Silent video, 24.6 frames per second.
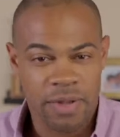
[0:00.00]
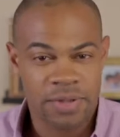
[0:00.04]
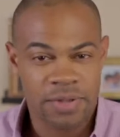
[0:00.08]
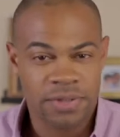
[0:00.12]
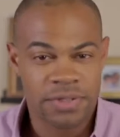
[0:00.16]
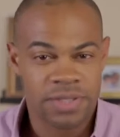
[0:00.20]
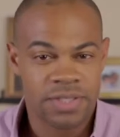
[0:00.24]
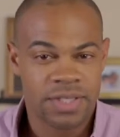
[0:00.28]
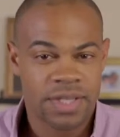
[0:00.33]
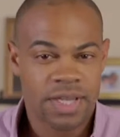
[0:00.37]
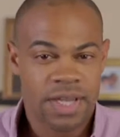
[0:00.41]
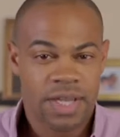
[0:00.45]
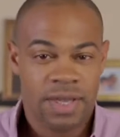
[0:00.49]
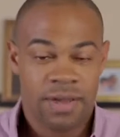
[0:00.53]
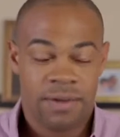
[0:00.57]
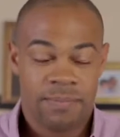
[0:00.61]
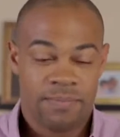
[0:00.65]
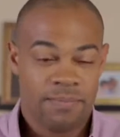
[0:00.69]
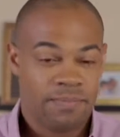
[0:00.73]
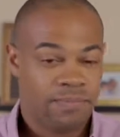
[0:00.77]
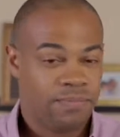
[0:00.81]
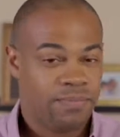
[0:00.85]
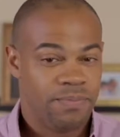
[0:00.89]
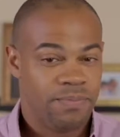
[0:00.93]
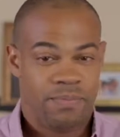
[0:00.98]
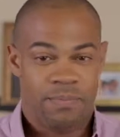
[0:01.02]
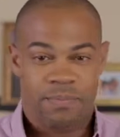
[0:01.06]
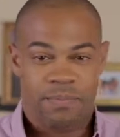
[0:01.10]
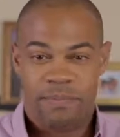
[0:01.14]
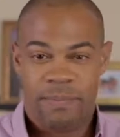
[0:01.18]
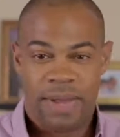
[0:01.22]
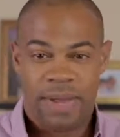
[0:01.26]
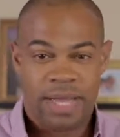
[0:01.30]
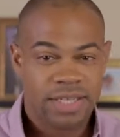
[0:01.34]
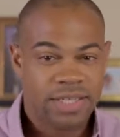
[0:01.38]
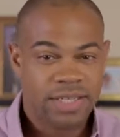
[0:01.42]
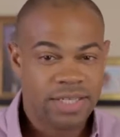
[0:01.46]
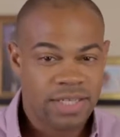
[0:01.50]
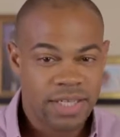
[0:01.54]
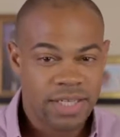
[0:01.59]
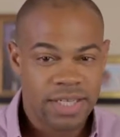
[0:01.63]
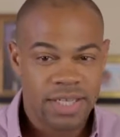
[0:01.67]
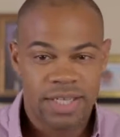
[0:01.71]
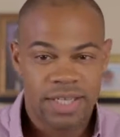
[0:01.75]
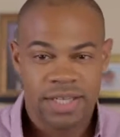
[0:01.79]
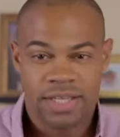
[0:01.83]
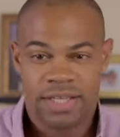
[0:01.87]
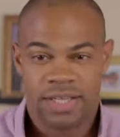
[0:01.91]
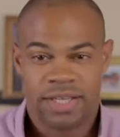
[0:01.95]
those
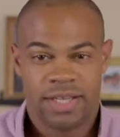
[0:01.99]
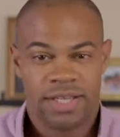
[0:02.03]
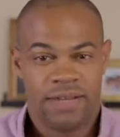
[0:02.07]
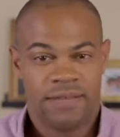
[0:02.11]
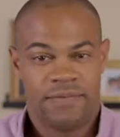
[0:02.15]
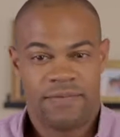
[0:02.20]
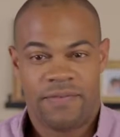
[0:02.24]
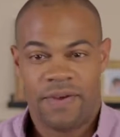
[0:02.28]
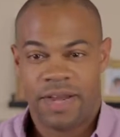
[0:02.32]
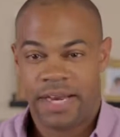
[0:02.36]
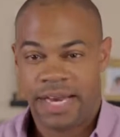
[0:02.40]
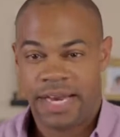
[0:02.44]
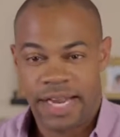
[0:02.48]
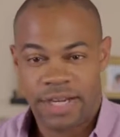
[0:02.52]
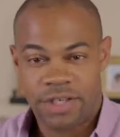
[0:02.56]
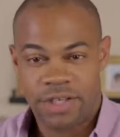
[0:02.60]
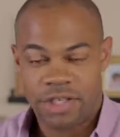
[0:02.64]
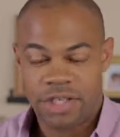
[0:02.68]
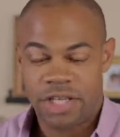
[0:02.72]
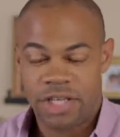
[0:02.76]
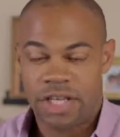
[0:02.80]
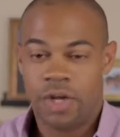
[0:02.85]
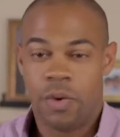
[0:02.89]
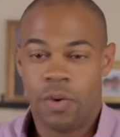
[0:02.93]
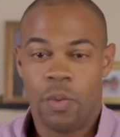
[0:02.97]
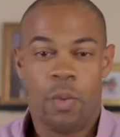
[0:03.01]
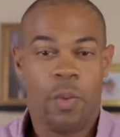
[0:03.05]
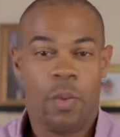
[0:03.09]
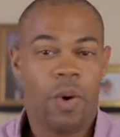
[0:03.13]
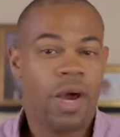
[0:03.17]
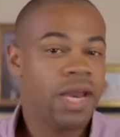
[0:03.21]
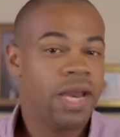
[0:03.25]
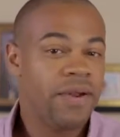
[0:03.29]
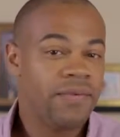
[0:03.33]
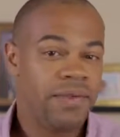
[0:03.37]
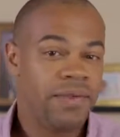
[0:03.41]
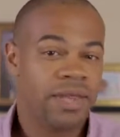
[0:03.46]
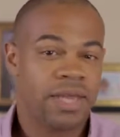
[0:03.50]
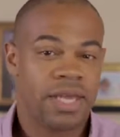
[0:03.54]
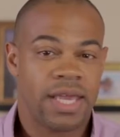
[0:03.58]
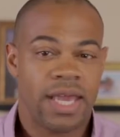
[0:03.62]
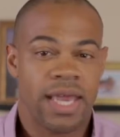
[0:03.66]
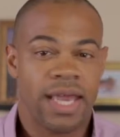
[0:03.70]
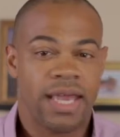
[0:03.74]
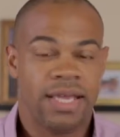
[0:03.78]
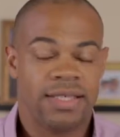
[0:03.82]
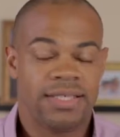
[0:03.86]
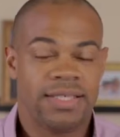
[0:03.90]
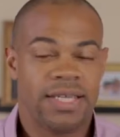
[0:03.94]
mentally, financially, whatever the
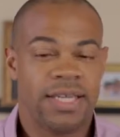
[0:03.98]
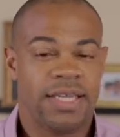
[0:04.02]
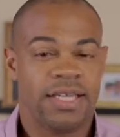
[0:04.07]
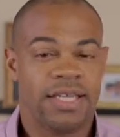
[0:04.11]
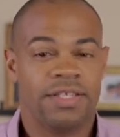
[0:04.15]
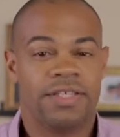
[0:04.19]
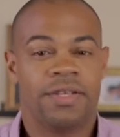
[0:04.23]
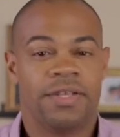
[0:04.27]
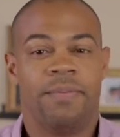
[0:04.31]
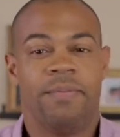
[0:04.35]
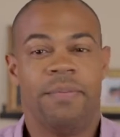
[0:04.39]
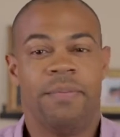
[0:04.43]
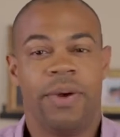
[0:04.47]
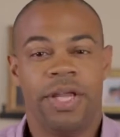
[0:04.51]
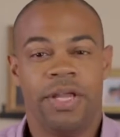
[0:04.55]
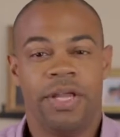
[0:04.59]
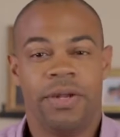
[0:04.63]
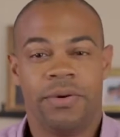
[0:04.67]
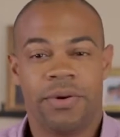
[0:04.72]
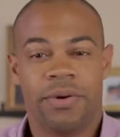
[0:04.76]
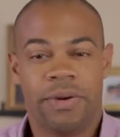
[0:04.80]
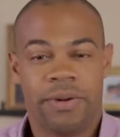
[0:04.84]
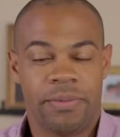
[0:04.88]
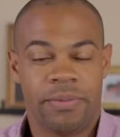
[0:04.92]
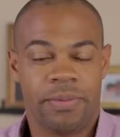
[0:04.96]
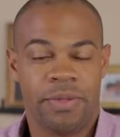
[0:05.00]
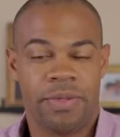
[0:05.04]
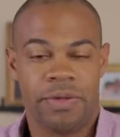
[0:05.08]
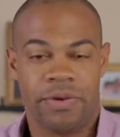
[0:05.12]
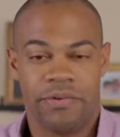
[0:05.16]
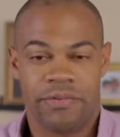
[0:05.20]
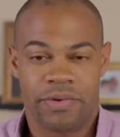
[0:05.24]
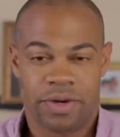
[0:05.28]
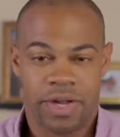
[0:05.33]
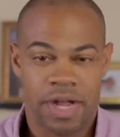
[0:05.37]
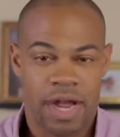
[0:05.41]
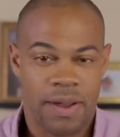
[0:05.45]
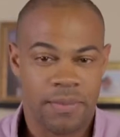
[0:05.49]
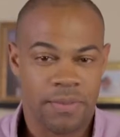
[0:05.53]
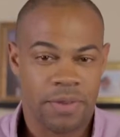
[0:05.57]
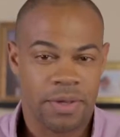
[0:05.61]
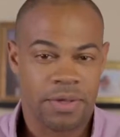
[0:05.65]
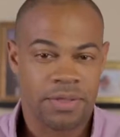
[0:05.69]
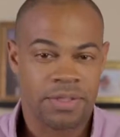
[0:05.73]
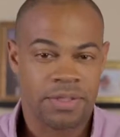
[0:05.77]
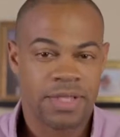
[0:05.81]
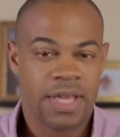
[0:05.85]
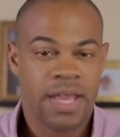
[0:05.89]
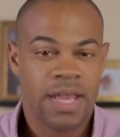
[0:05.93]
case is, but you were able to overcome
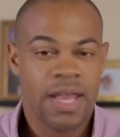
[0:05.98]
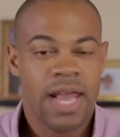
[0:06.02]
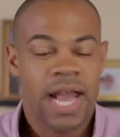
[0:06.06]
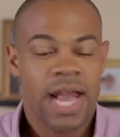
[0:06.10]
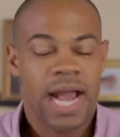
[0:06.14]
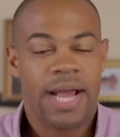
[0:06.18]
those.